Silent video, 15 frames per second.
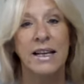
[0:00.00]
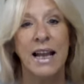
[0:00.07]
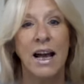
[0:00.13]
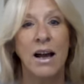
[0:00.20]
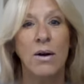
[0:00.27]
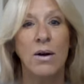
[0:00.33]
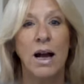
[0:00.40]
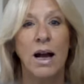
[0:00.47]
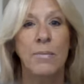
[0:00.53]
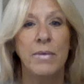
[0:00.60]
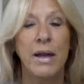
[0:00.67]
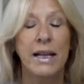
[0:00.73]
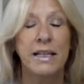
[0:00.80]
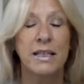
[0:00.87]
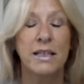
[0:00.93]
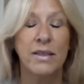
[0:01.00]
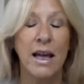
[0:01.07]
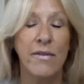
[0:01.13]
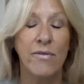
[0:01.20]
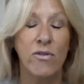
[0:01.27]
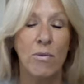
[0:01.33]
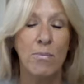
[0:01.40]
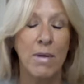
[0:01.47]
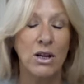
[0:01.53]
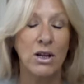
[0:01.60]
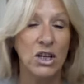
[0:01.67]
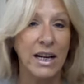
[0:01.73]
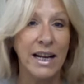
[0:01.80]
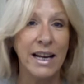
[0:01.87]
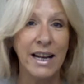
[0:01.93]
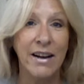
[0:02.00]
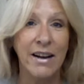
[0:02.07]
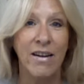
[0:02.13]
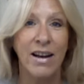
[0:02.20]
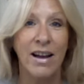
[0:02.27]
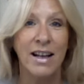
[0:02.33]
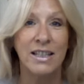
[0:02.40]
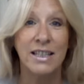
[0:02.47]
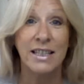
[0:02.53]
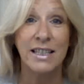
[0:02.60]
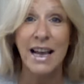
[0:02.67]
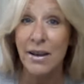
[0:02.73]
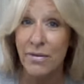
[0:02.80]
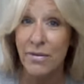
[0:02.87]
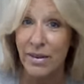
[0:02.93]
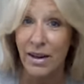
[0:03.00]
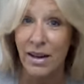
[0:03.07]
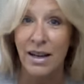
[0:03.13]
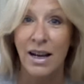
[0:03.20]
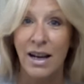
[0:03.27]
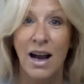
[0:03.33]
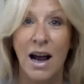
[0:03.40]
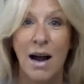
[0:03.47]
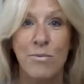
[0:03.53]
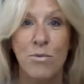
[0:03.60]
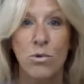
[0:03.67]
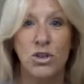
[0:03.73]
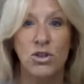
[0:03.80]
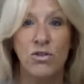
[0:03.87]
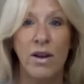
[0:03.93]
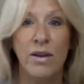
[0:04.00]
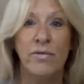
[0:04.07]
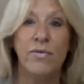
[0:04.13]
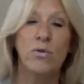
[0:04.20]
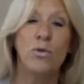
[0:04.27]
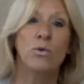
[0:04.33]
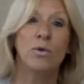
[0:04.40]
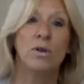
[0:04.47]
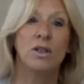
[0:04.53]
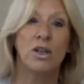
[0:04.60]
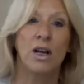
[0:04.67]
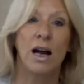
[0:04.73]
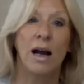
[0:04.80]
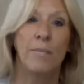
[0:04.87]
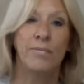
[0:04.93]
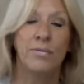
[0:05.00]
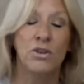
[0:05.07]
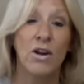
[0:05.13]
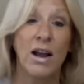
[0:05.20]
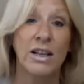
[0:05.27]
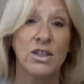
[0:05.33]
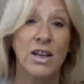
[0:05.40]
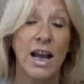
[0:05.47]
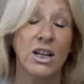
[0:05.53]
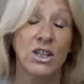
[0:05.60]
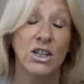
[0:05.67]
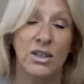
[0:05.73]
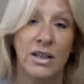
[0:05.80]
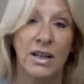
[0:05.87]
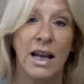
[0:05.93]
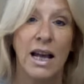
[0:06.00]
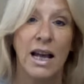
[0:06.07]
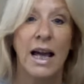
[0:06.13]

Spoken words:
Now, it's therefore a much clearer and safer and more straightforward transaction.